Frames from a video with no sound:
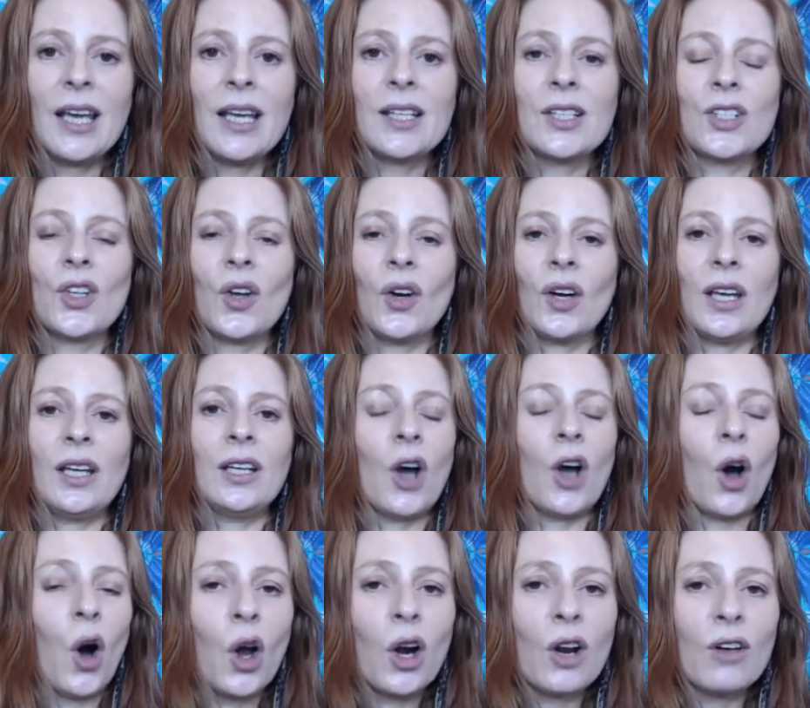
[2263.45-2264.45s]
So in
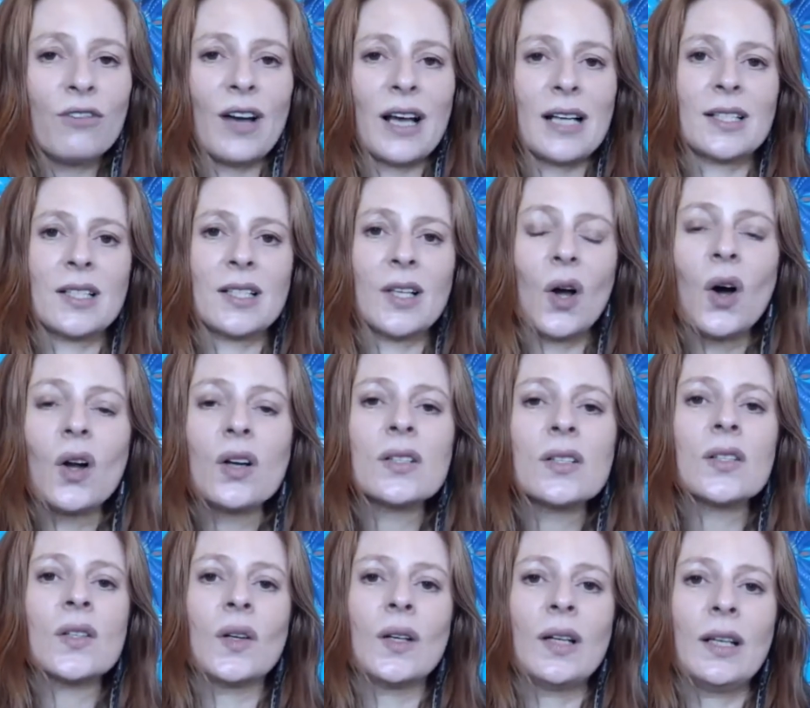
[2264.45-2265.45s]
all of us
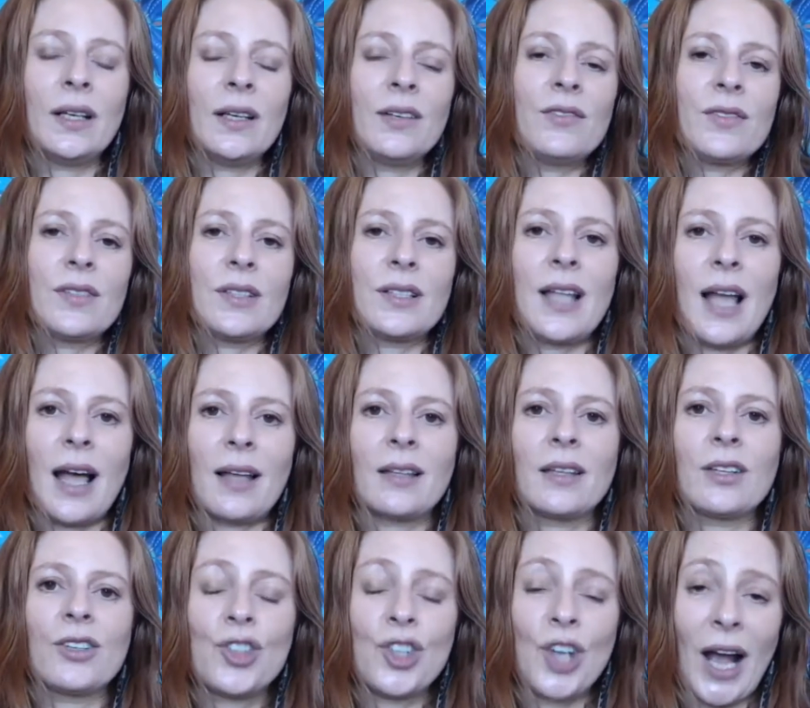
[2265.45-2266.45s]
also lives
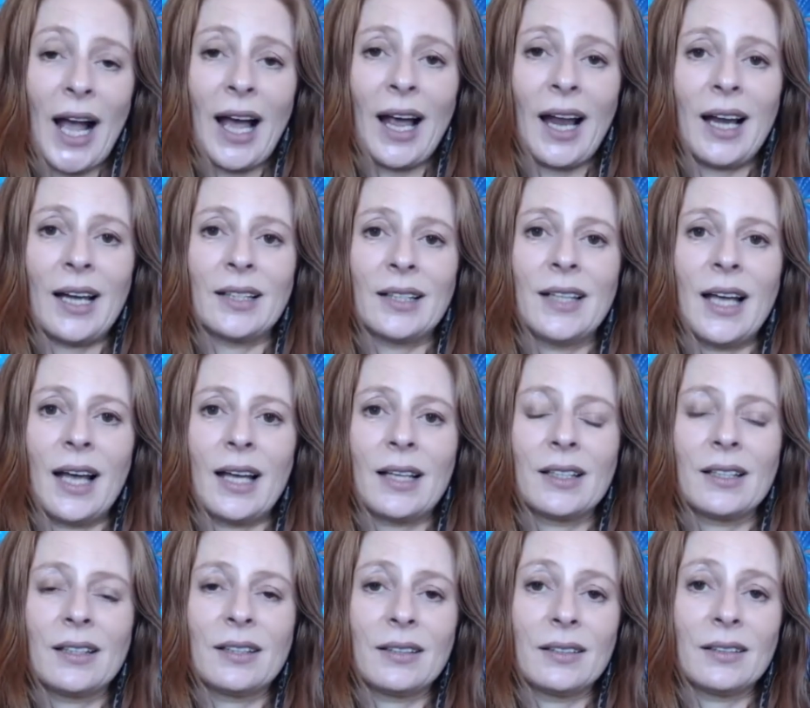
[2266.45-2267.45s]
that child that
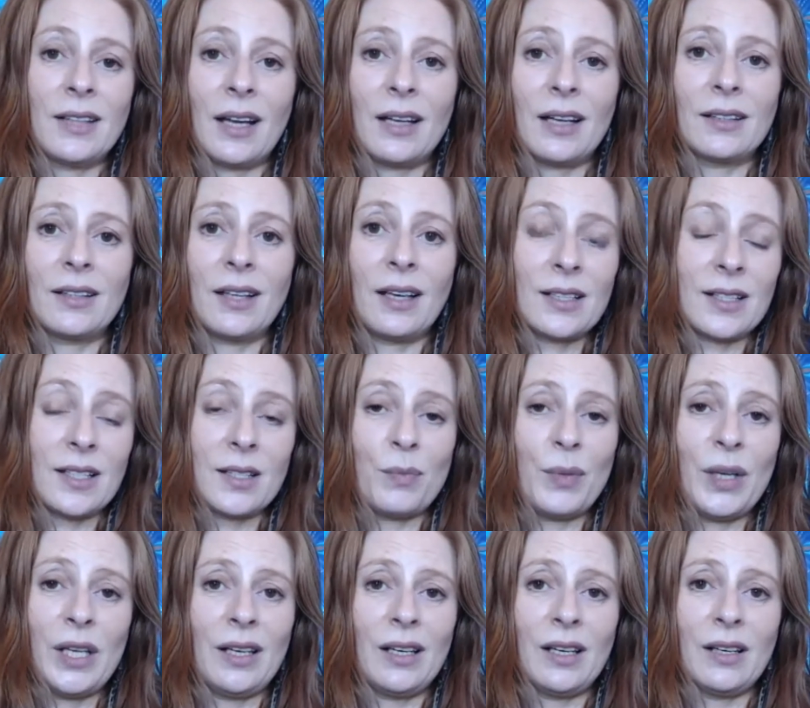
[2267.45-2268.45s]
has
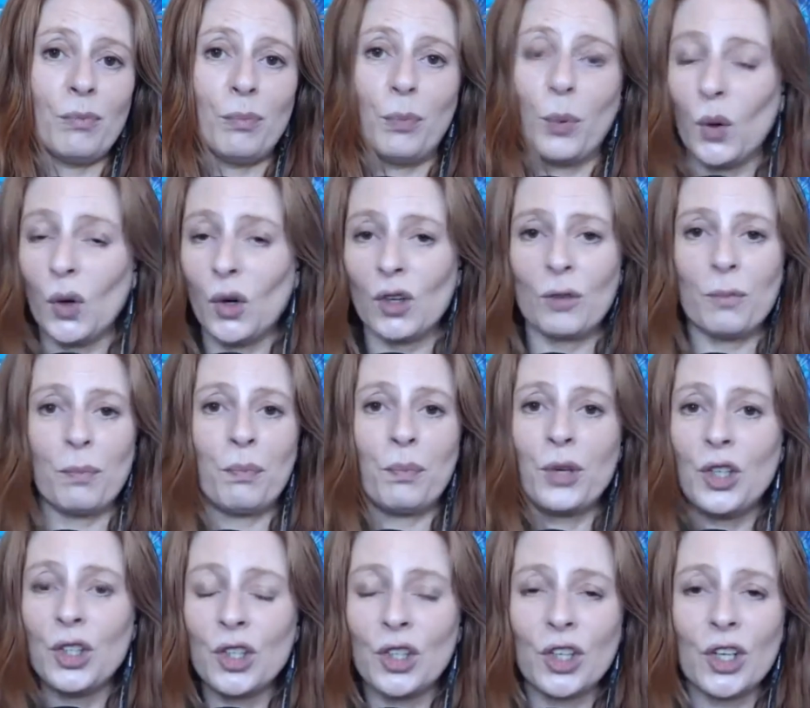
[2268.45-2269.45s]
been born
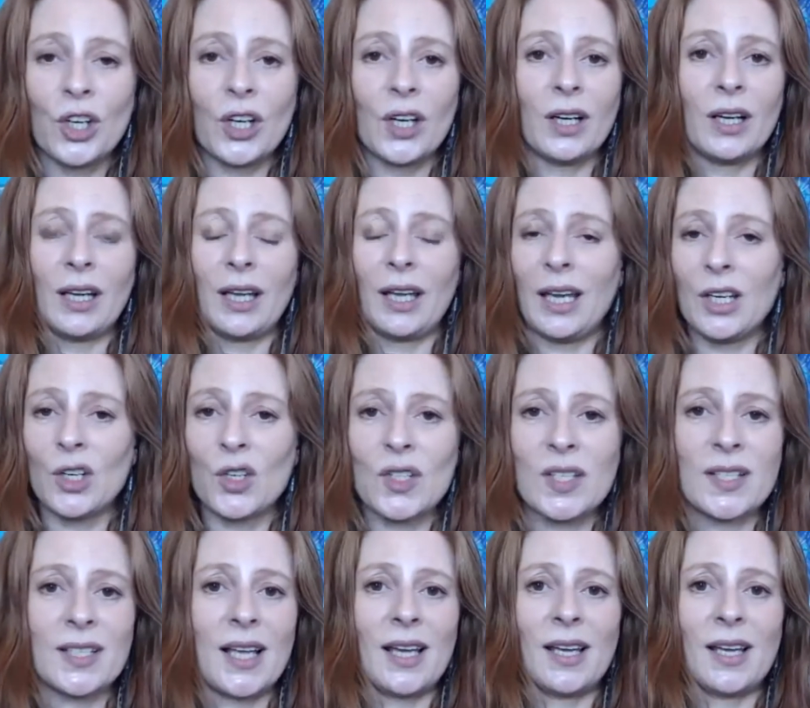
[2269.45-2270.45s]
pure,
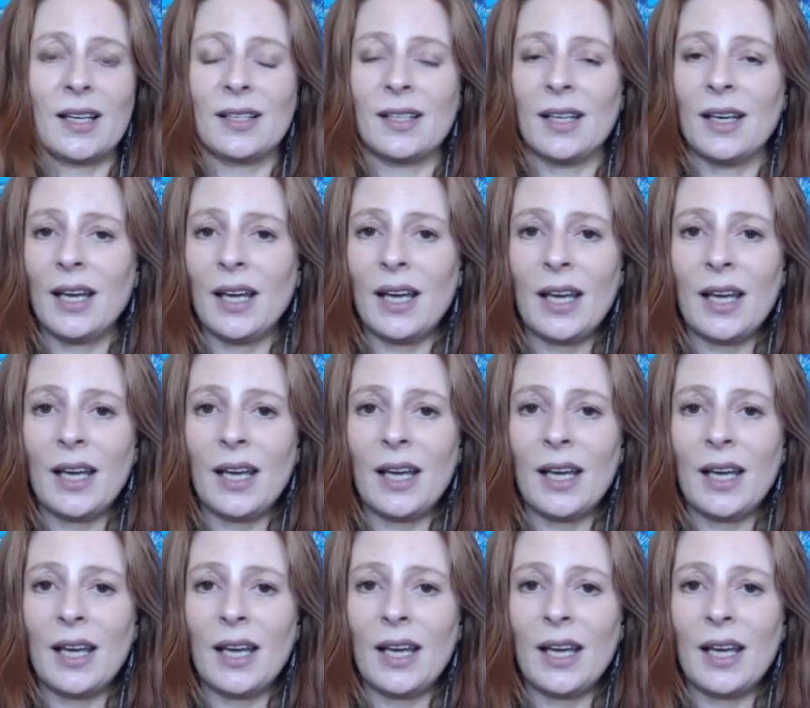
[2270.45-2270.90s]
innocent,